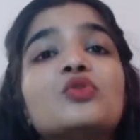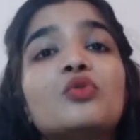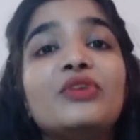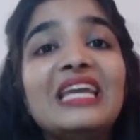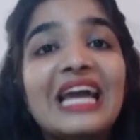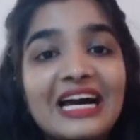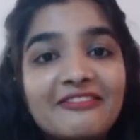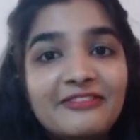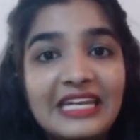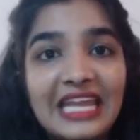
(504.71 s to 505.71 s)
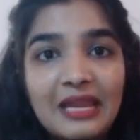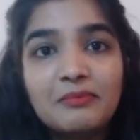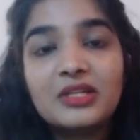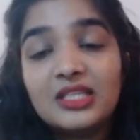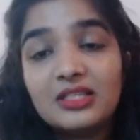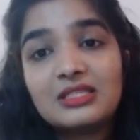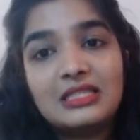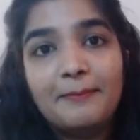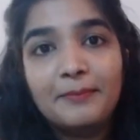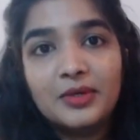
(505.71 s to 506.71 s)
so we have named this
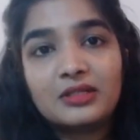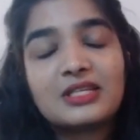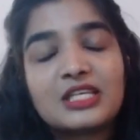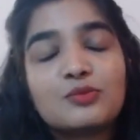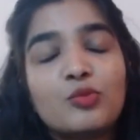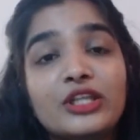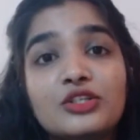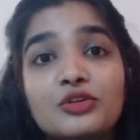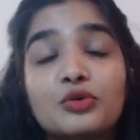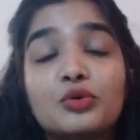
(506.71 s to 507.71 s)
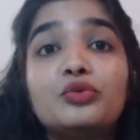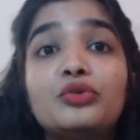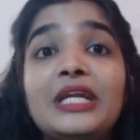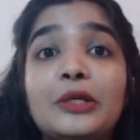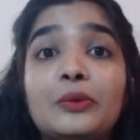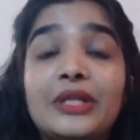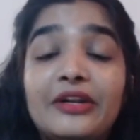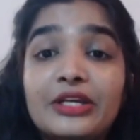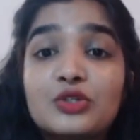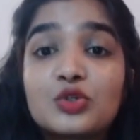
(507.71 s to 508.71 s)
number six point zero two three into
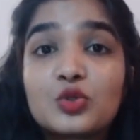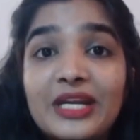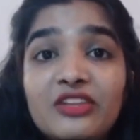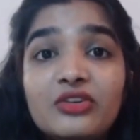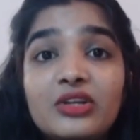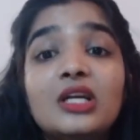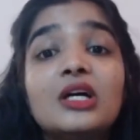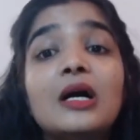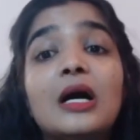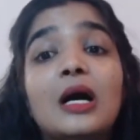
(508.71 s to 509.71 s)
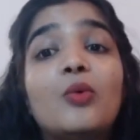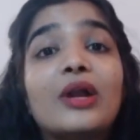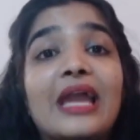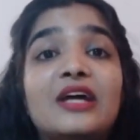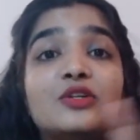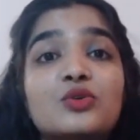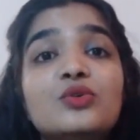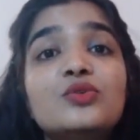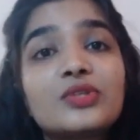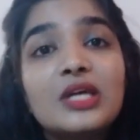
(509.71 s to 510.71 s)
ten raised to twenty-three
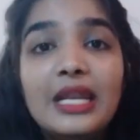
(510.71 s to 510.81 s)
Avogadro's